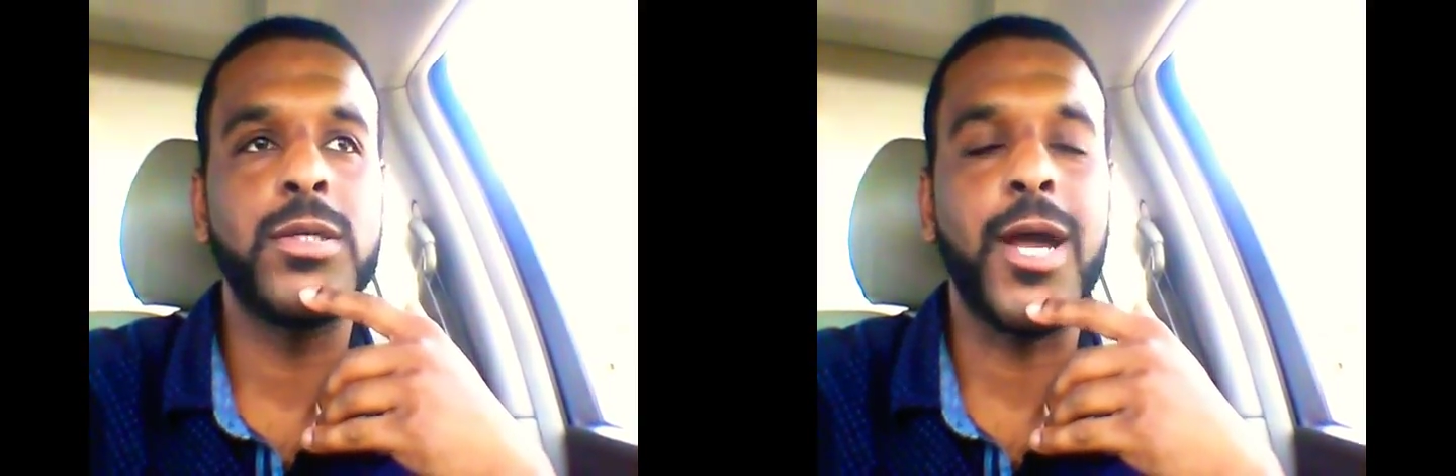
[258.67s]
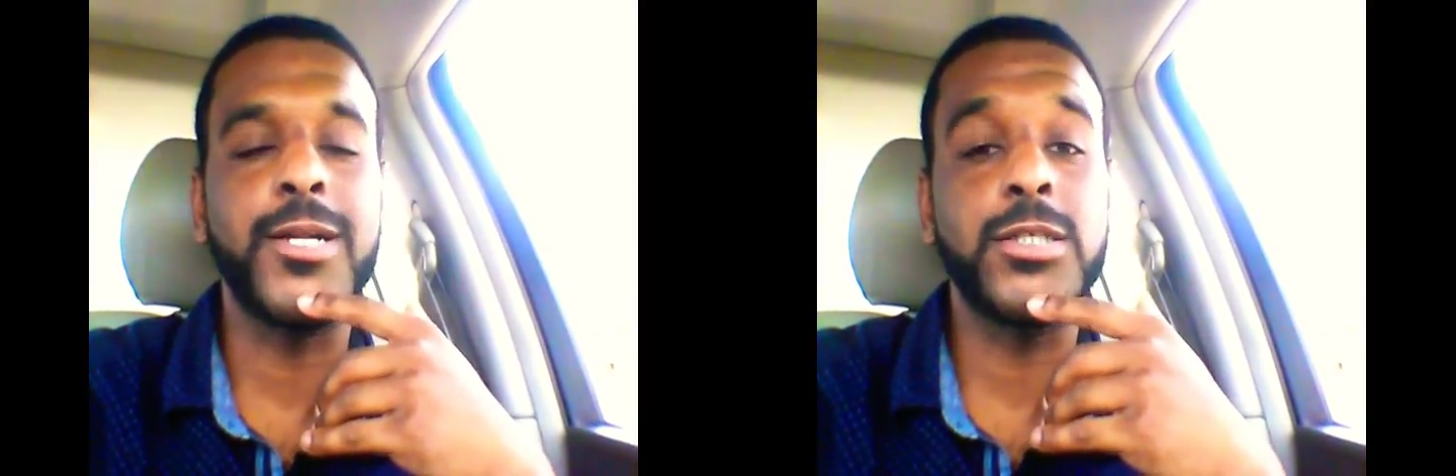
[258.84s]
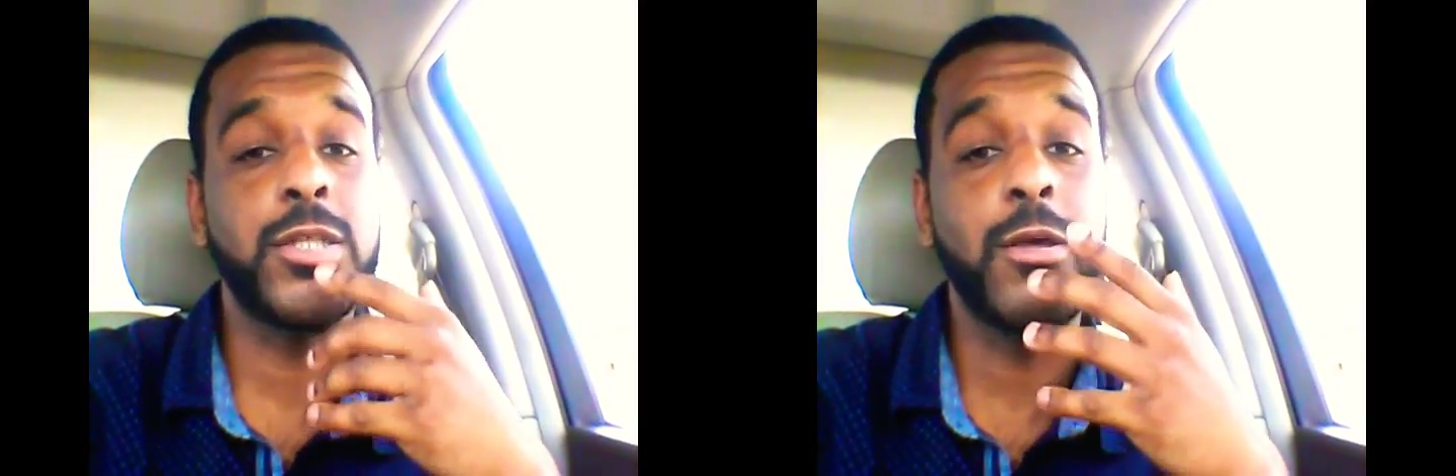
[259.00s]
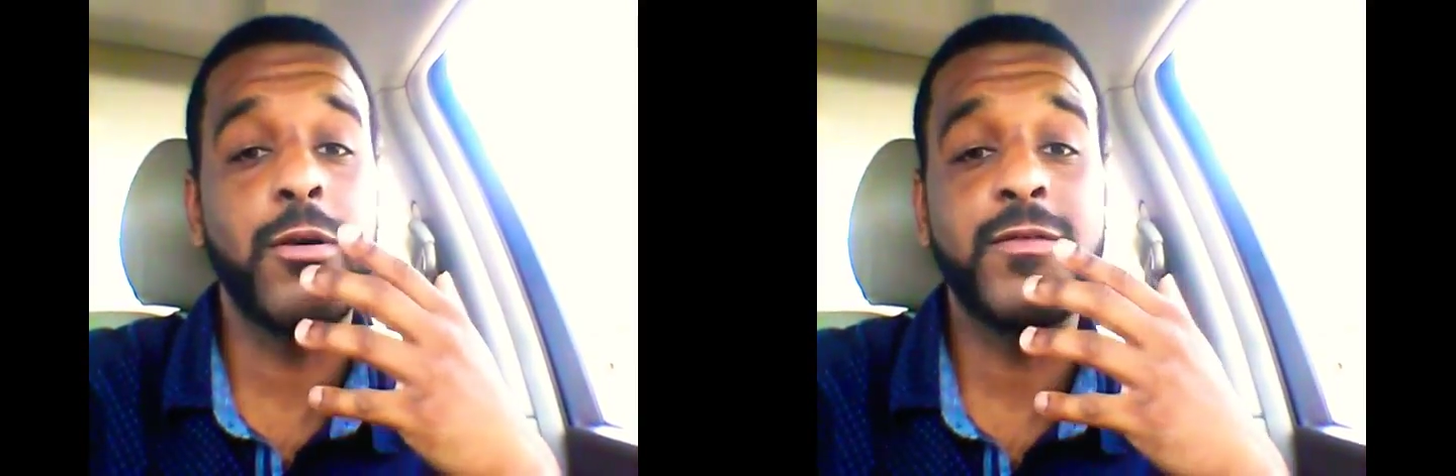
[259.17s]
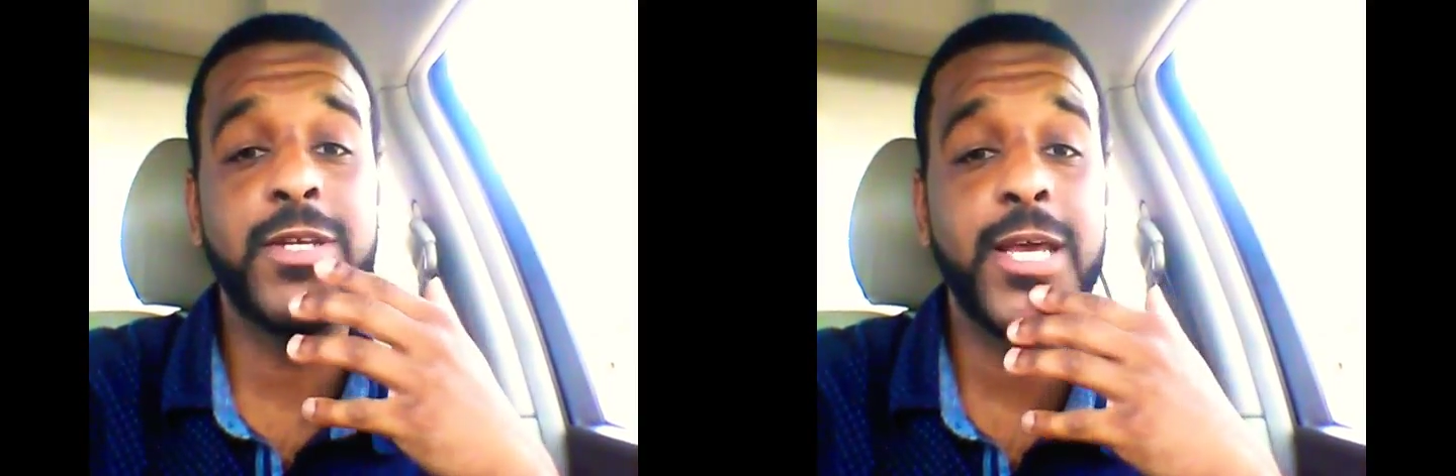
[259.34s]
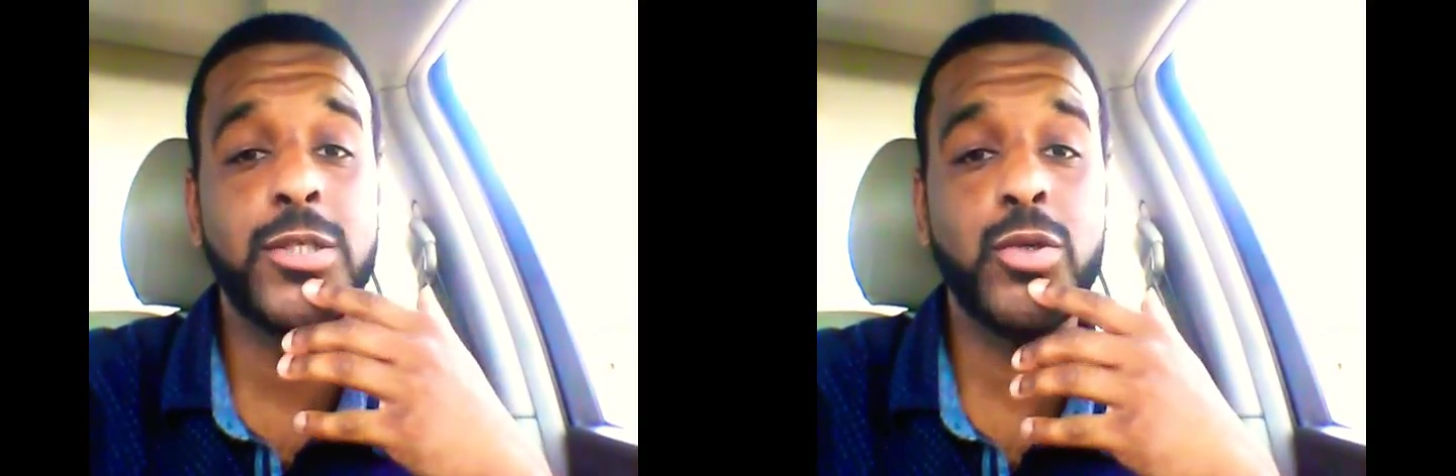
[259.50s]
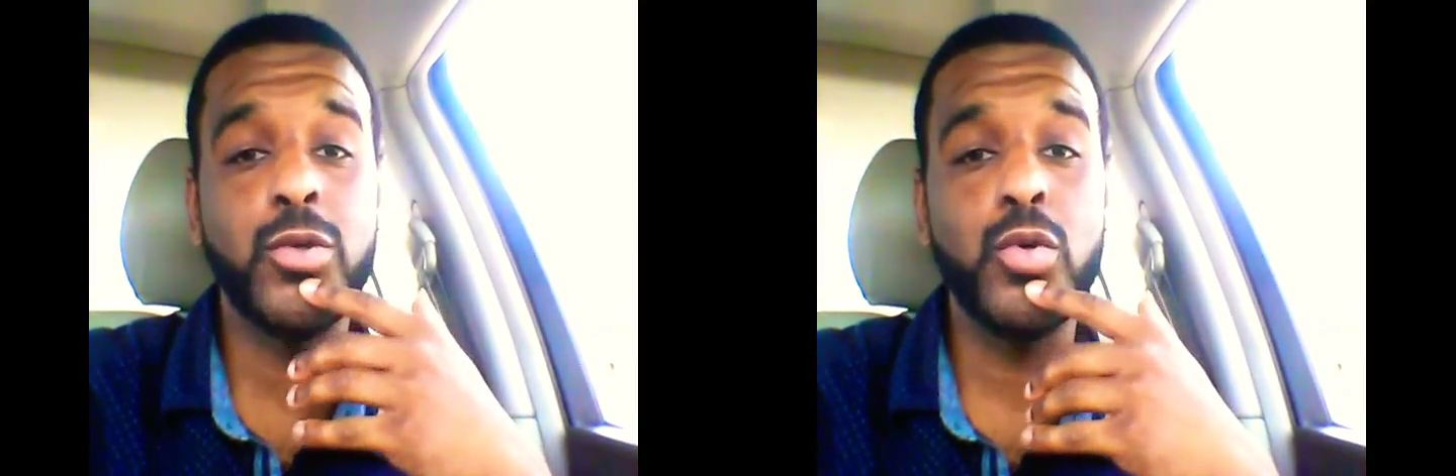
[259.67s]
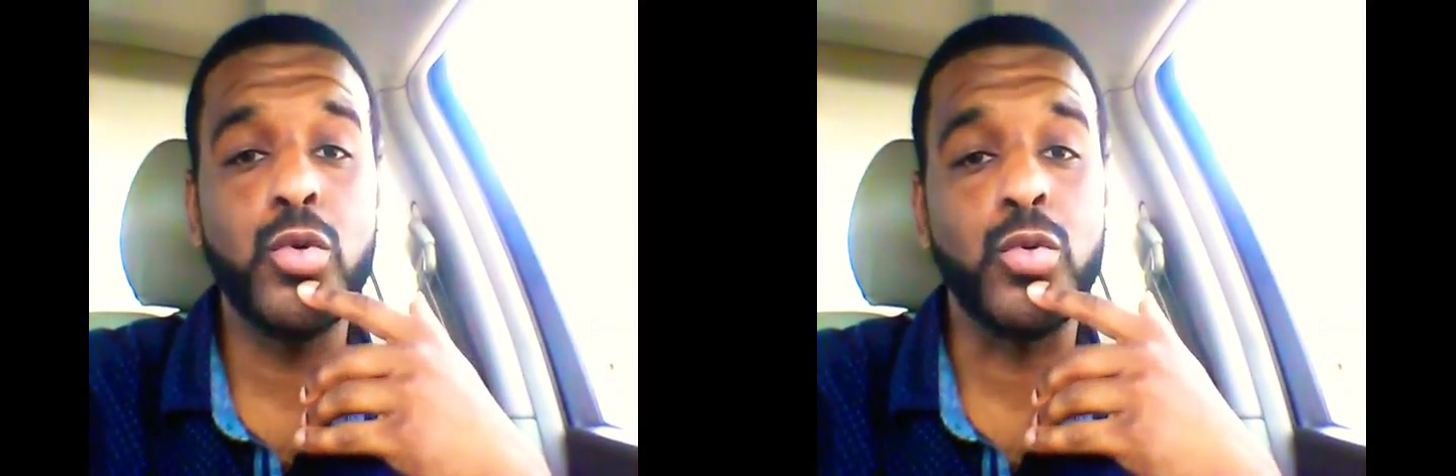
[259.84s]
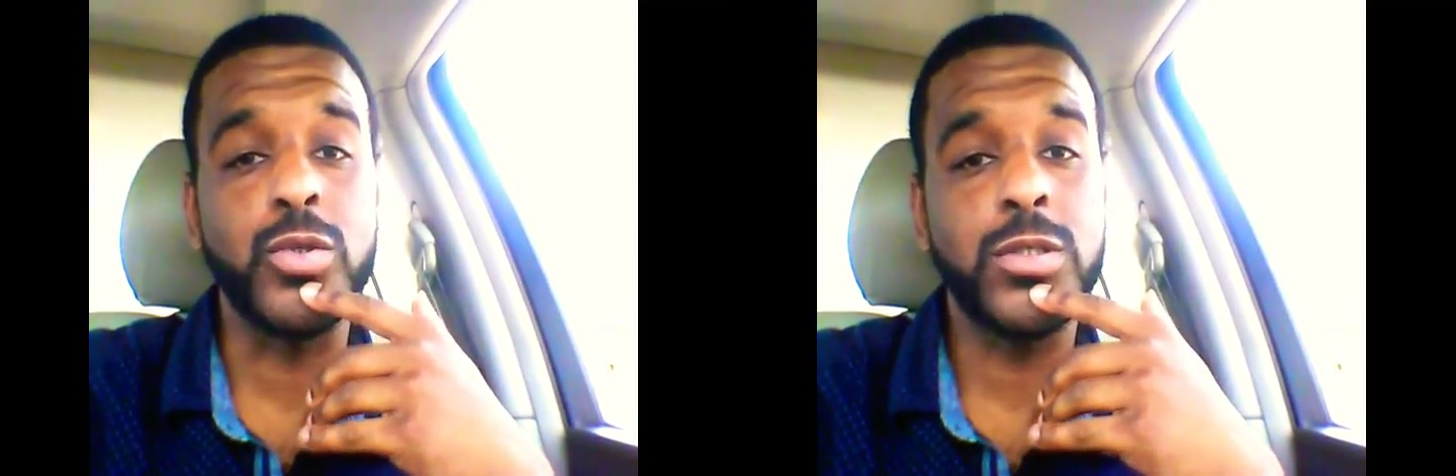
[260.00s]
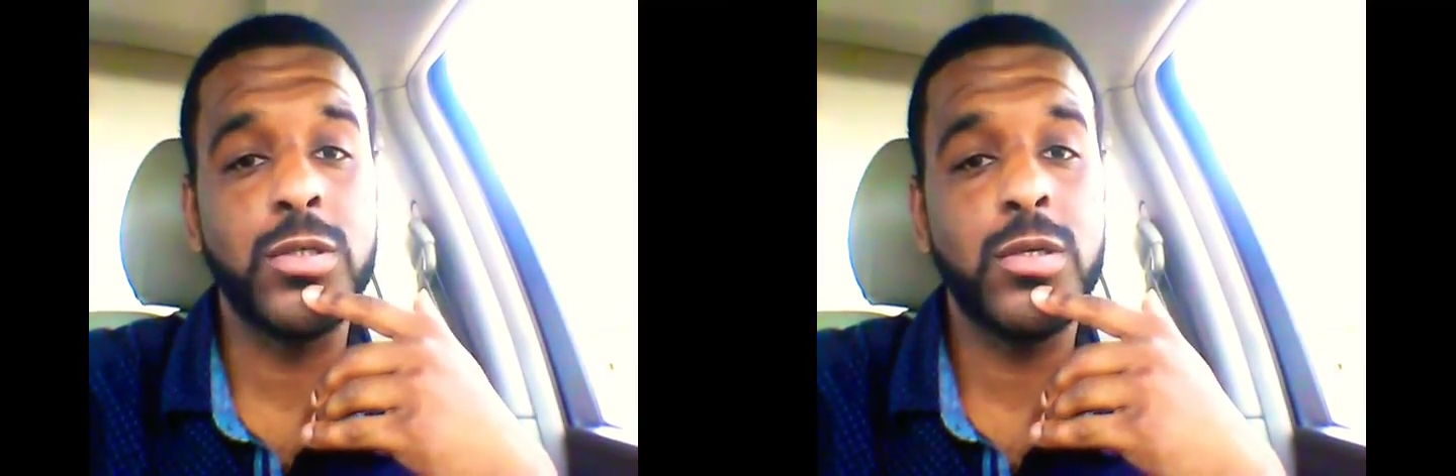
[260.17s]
I just love tattoos.